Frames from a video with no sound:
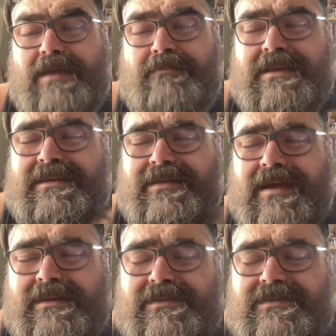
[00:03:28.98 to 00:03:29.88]
Mindy,
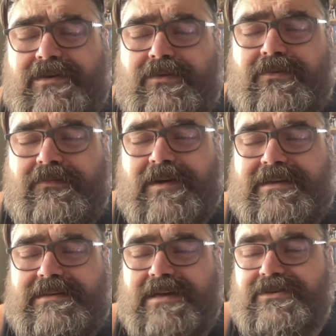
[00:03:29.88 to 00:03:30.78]
that is so
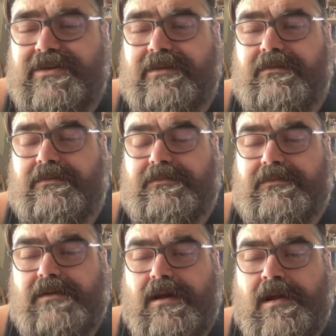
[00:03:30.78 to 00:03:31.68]
fucking touching.
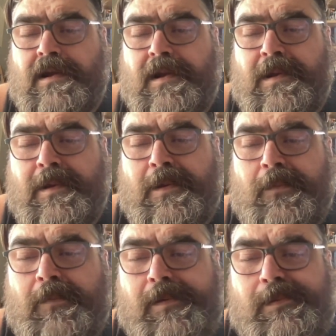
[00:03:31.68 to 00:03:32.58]

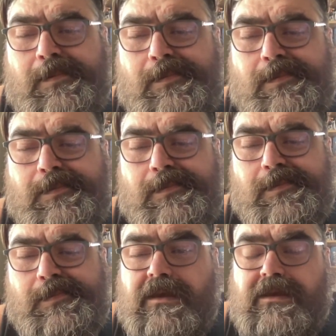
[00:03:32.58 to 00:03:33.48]
Um,
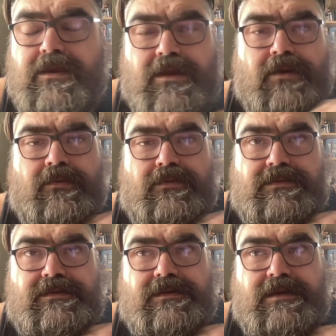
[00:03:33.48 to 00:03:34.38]
you know,
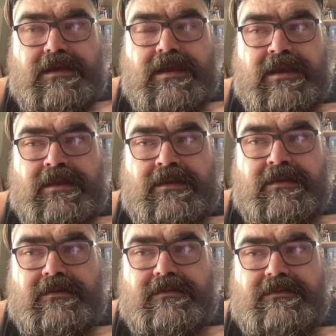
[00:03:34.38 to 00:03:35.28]

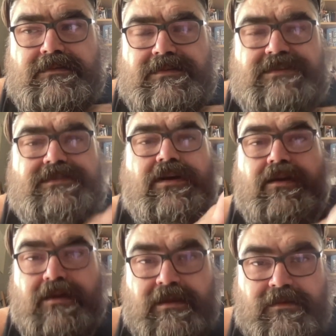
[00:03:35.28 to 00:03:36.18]
in
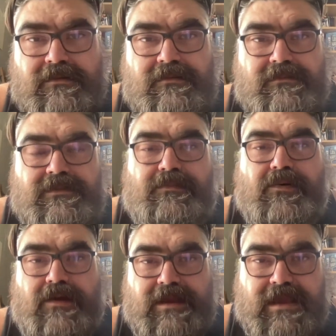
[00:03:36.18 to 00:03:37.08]
starting the
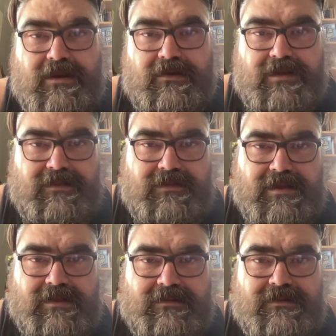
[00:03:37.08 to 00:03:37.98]
poetic anarchy
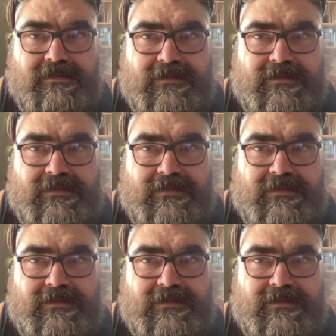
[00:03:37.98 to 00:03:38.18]
thing,